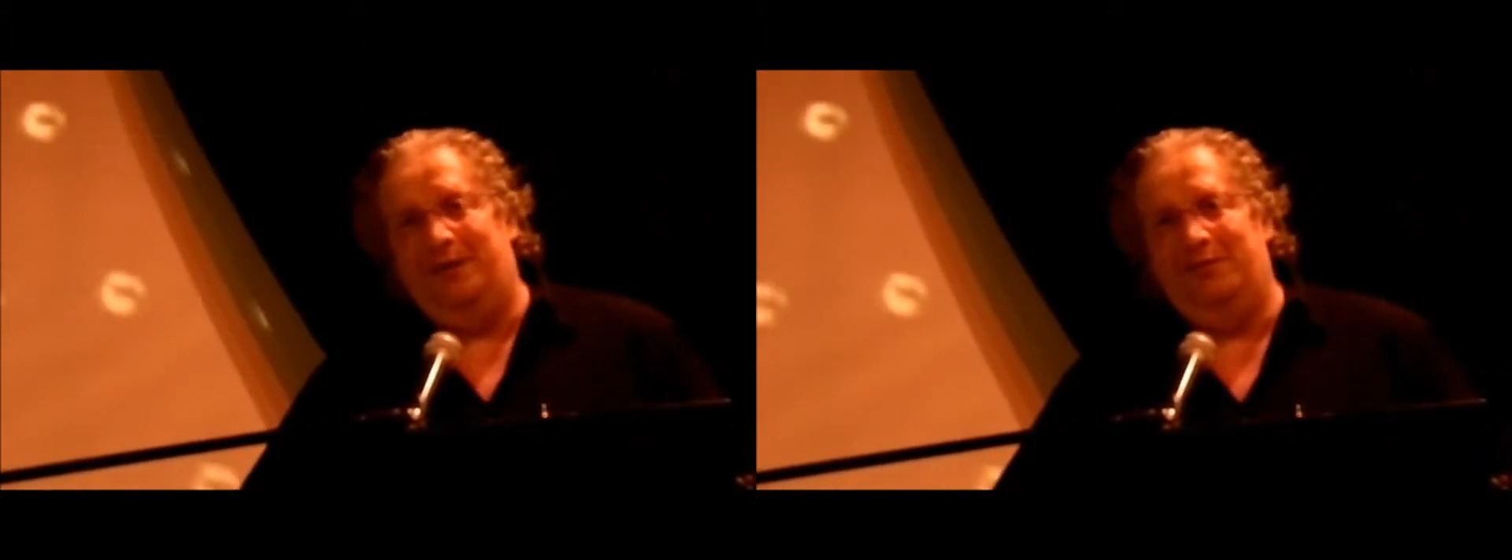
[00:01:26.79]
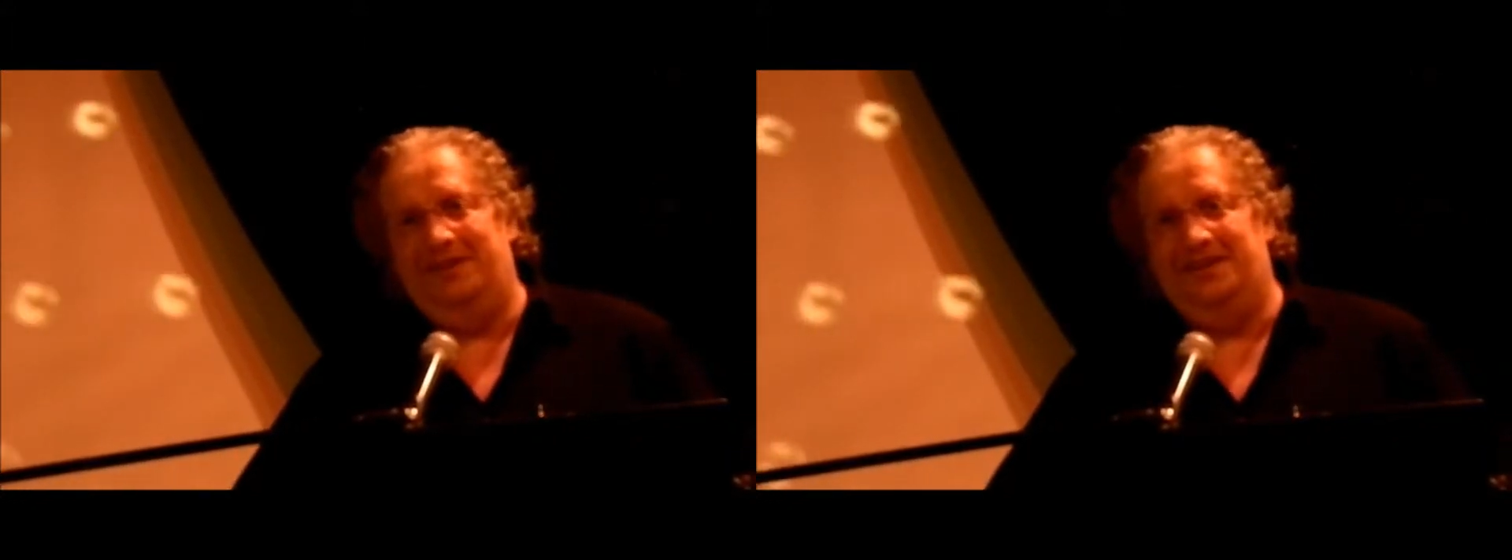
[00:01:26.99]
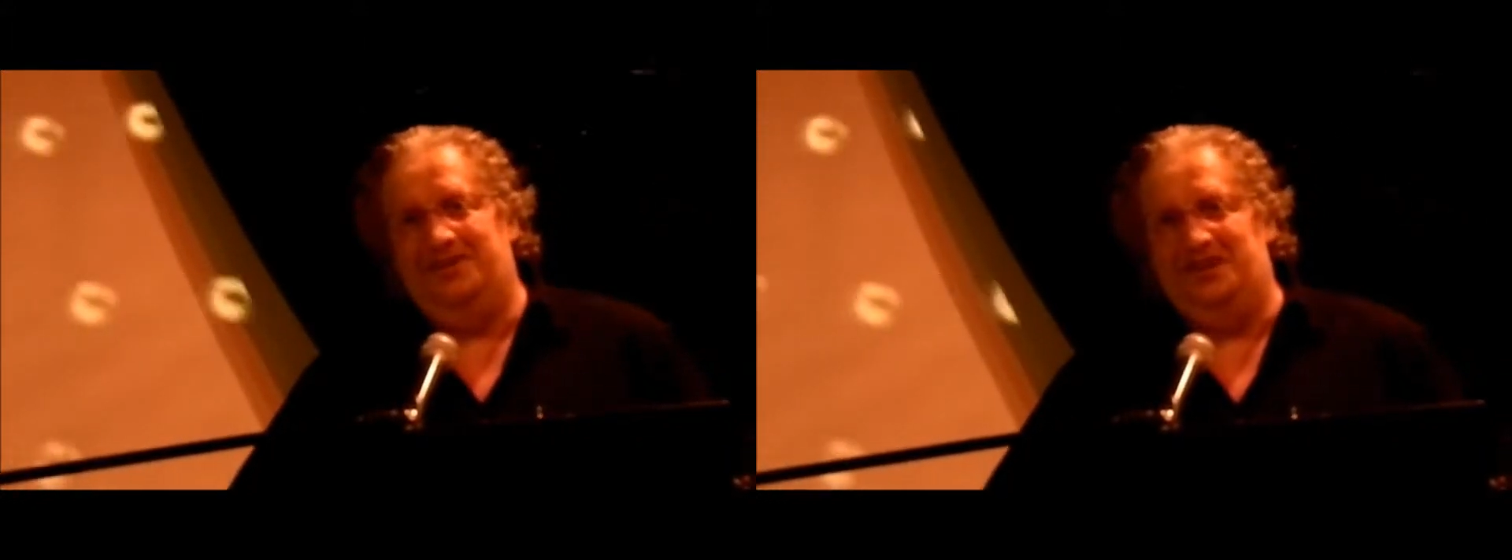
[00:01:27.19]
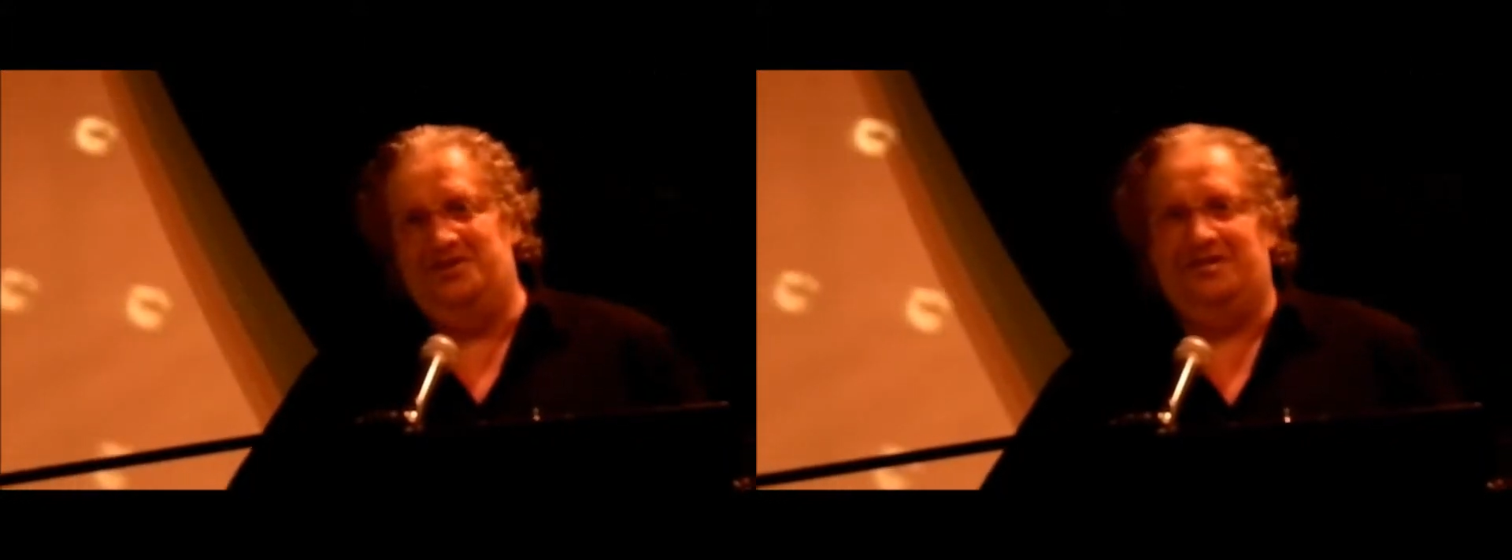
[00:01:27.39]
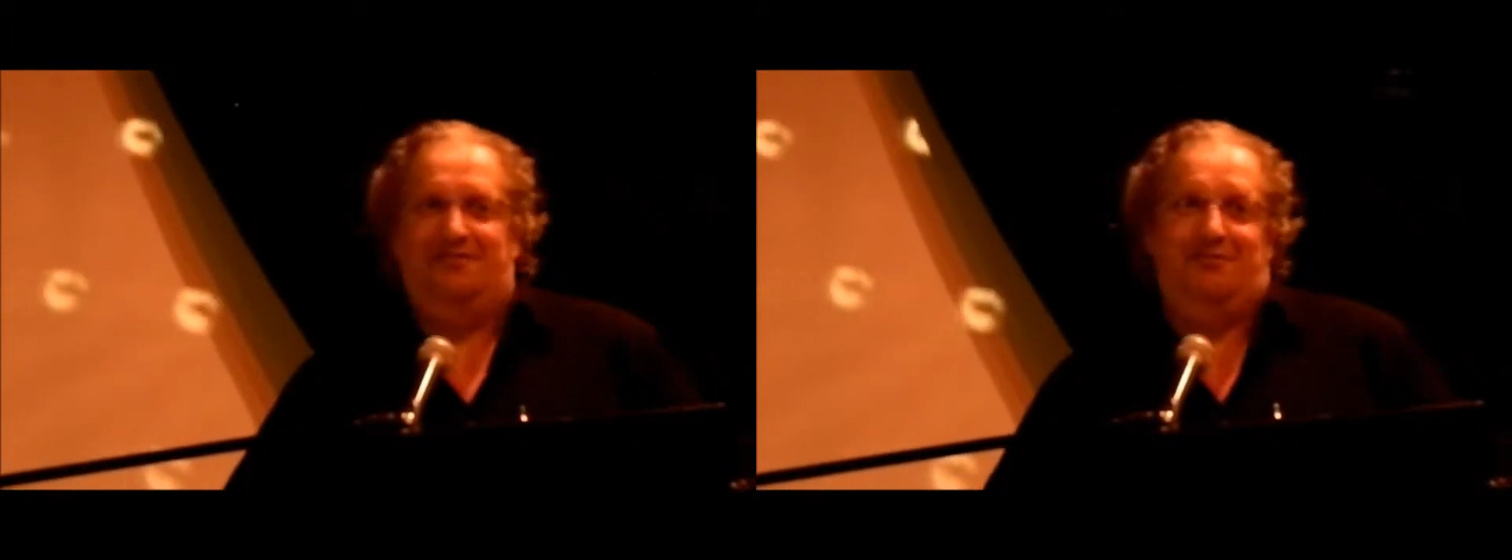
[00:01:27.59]
with the
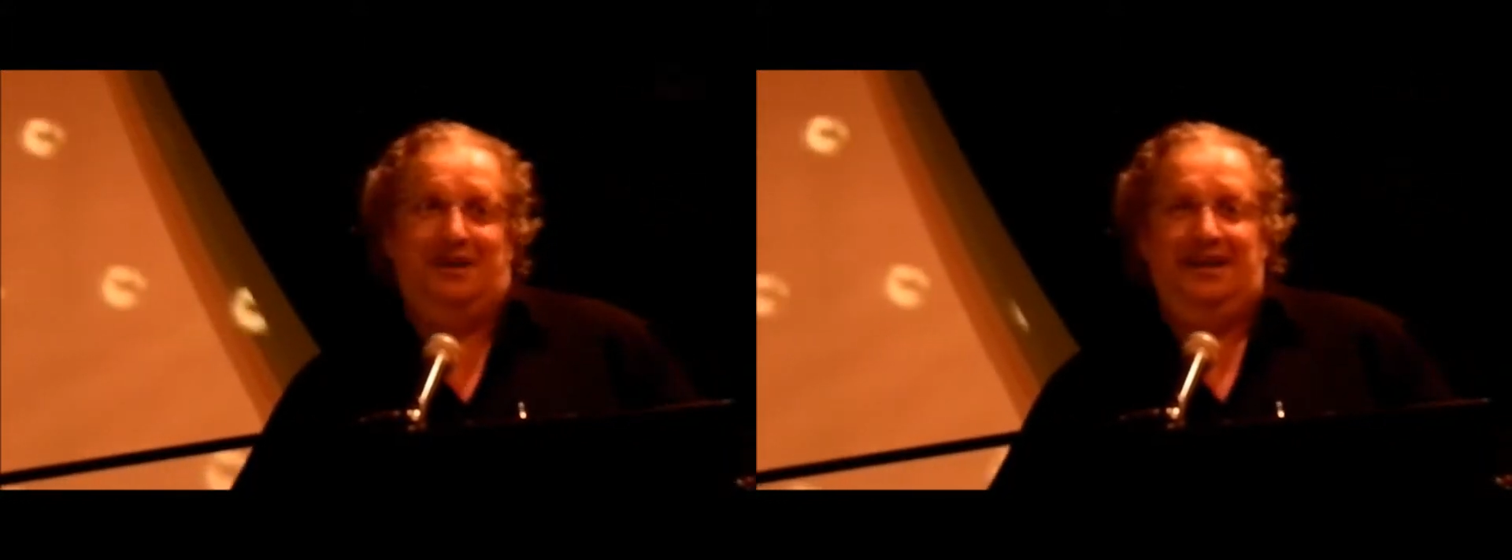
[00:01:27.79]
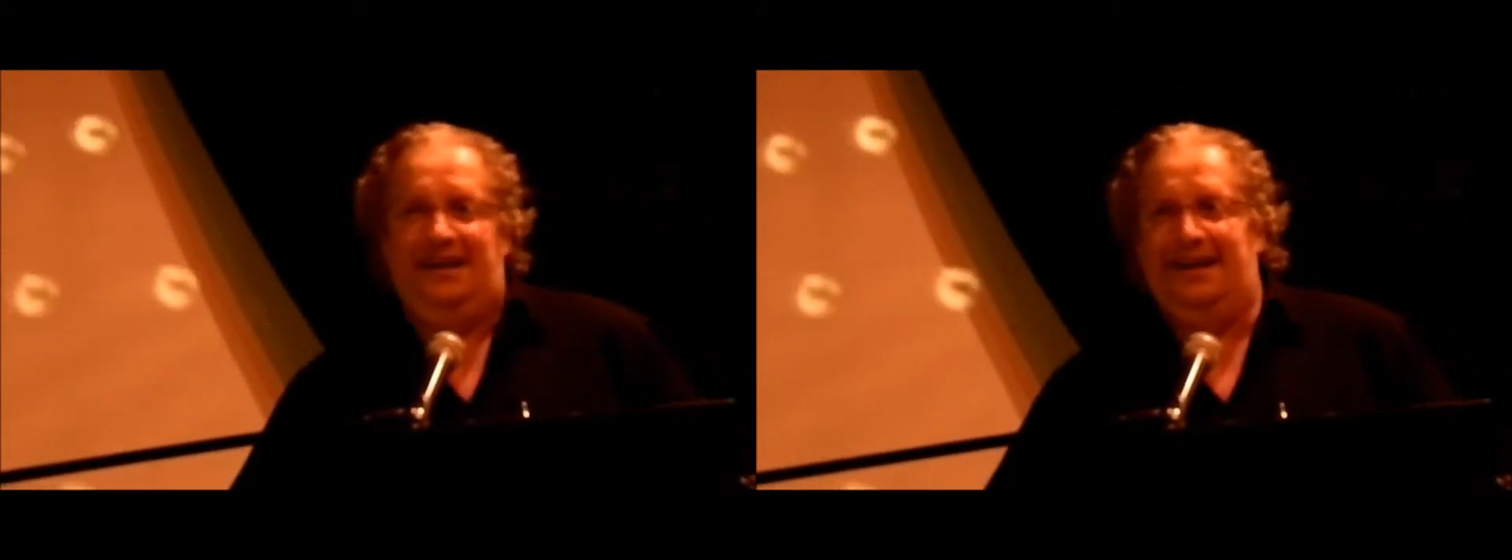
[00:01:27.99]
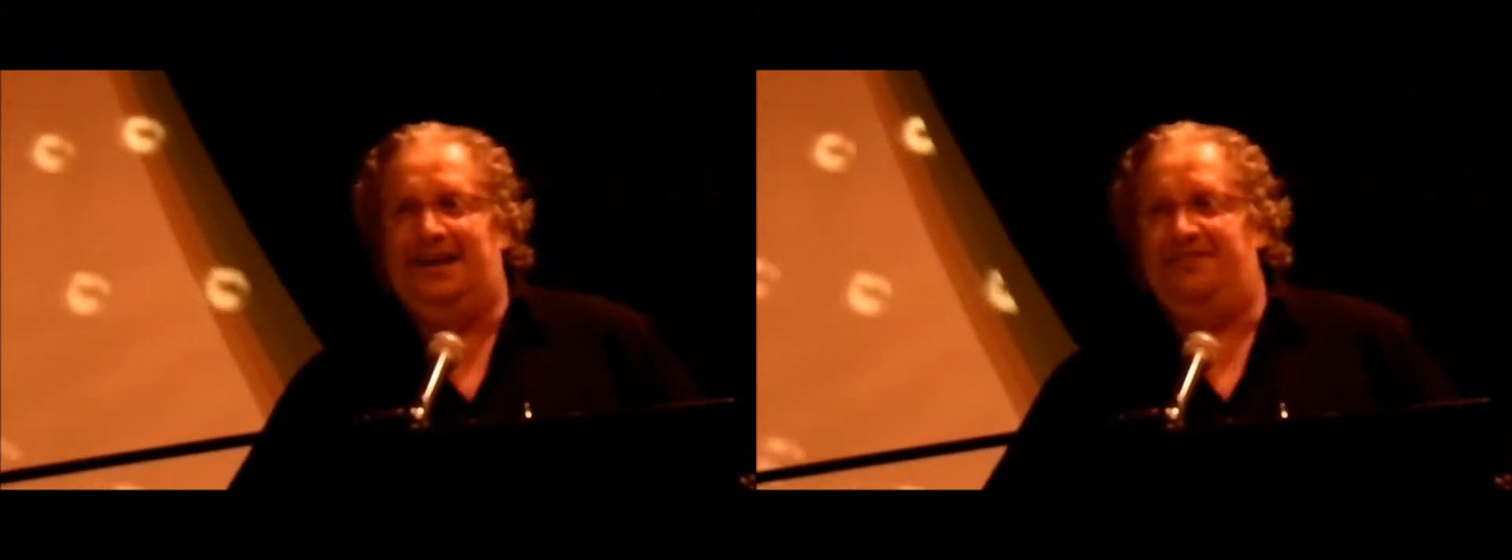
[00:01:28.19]
intention of reading it at